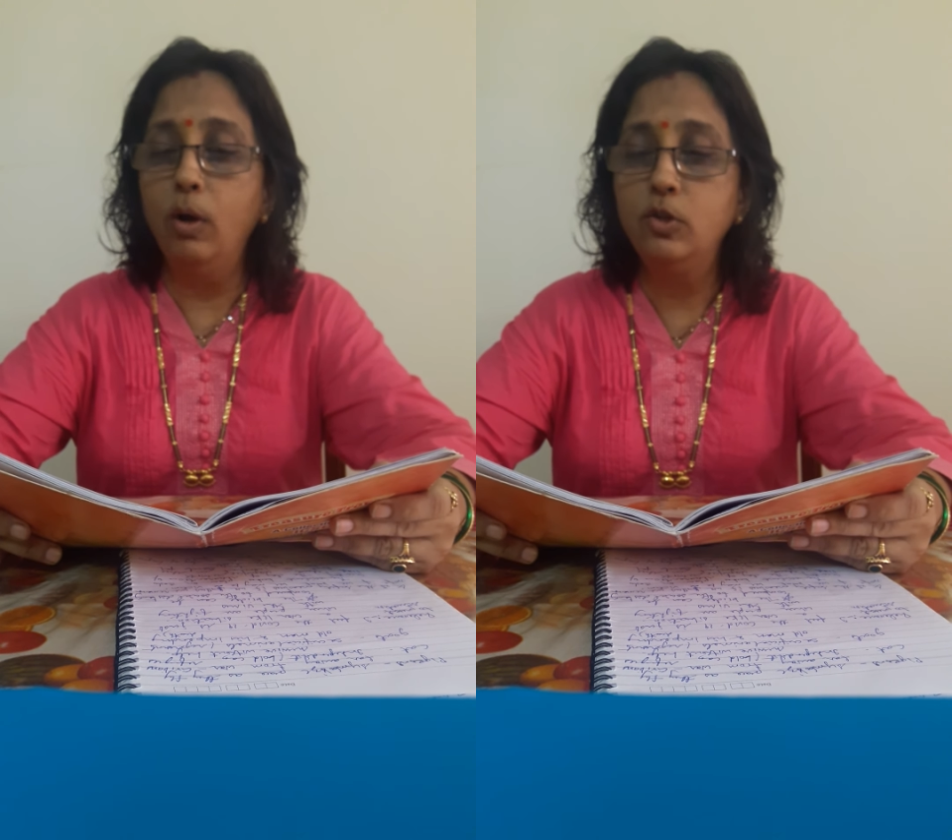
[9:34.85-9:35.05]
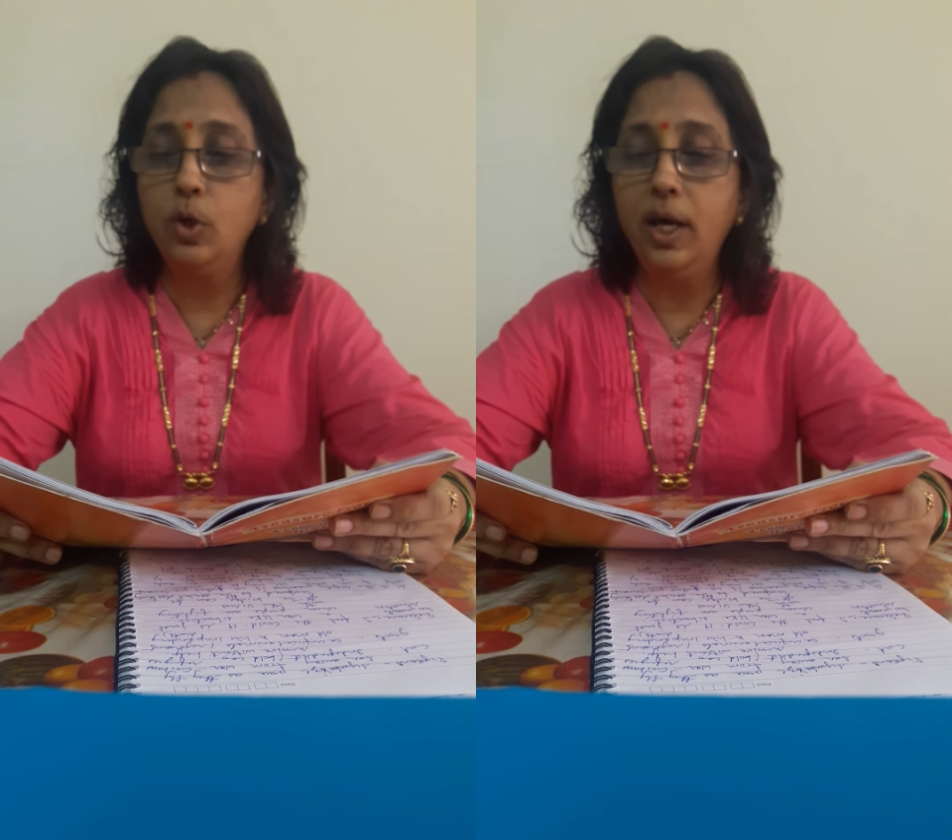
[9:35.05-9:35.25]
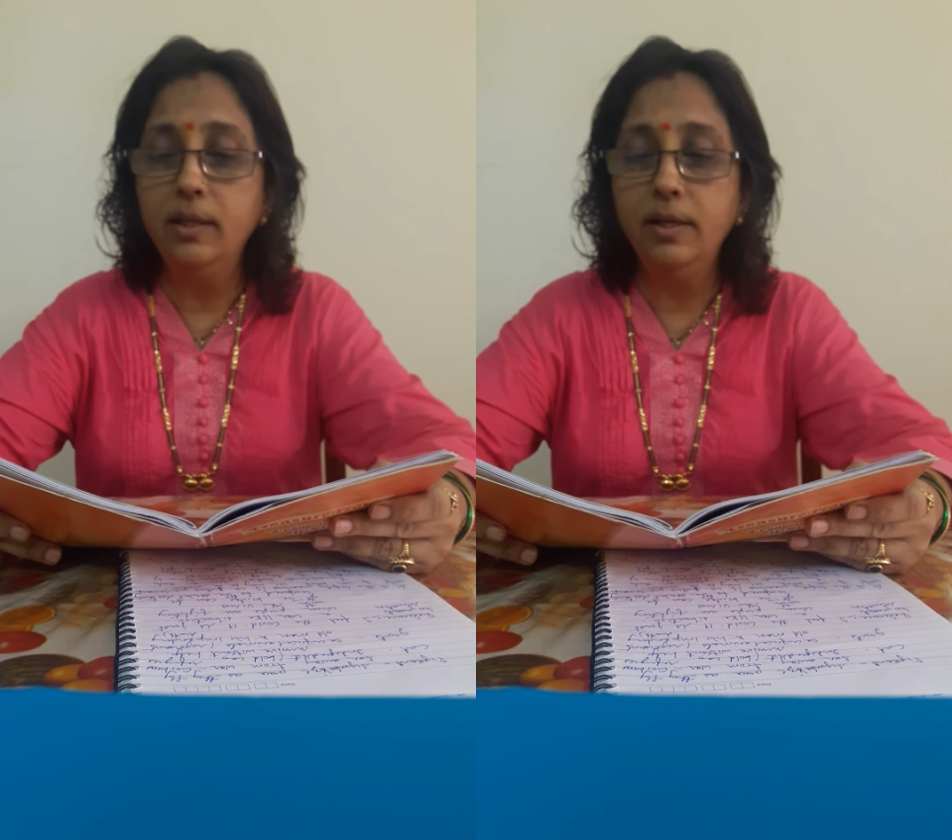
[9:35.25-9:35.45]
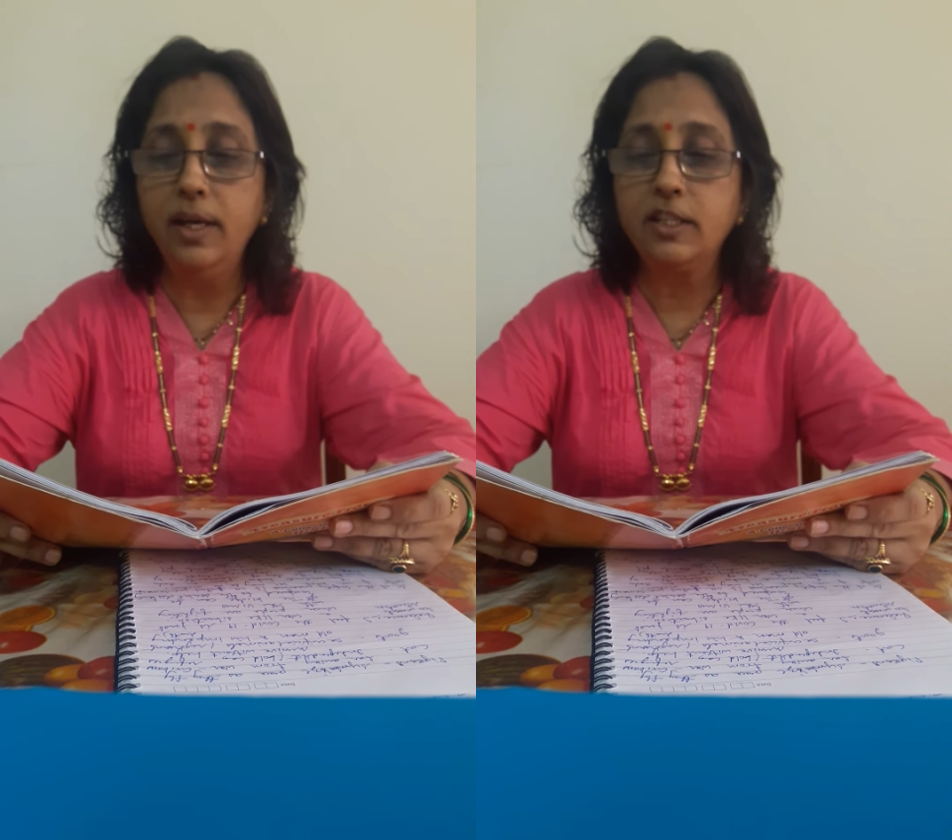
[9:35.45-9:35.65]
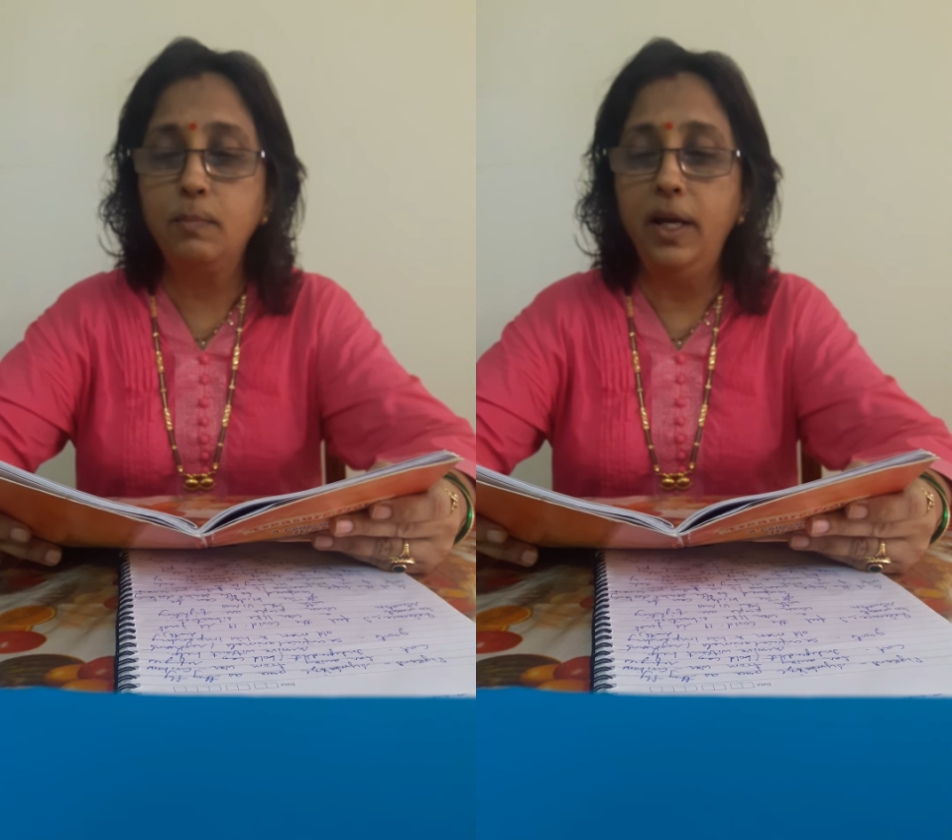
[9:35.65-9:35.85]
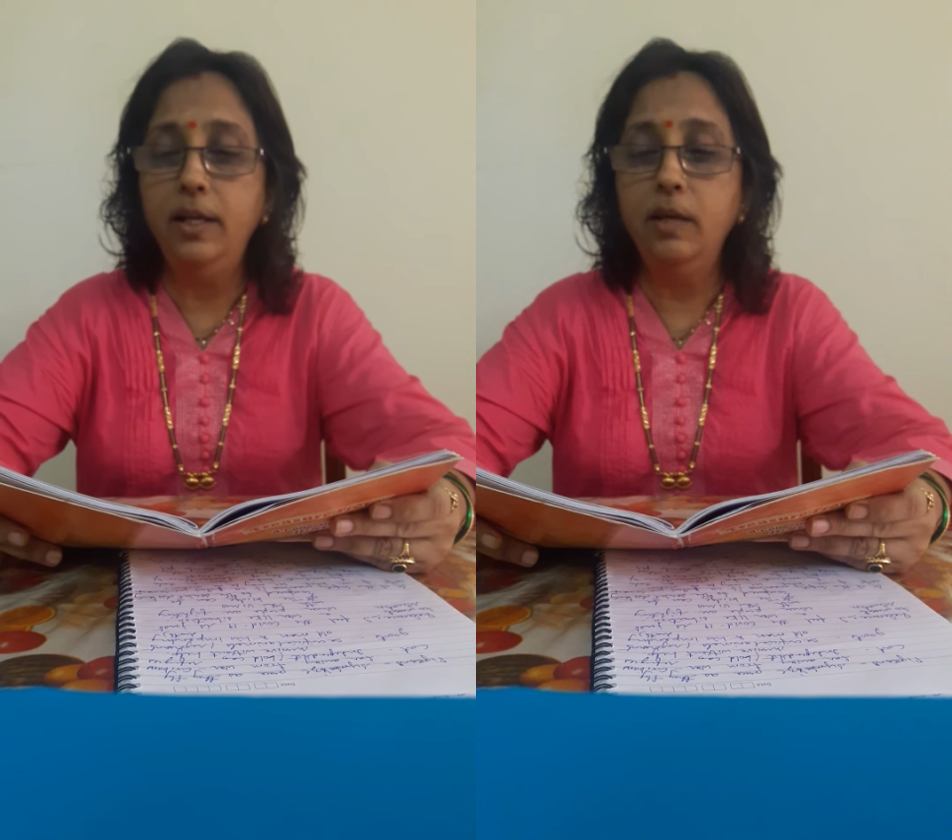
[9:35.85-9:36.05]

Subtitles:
altogether," he explained.